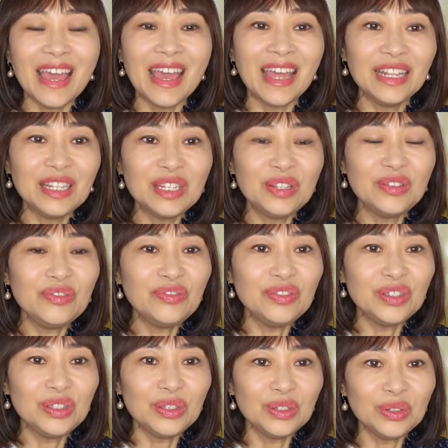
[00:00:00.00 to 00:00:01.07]
And
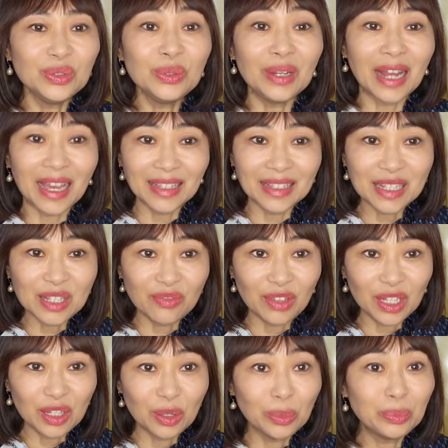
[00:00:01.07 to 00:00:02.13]
if you like this
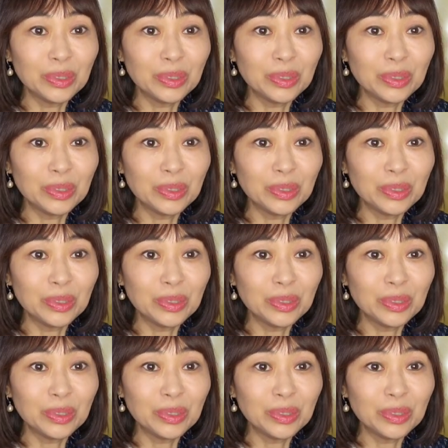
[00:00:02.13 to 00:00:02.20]
video,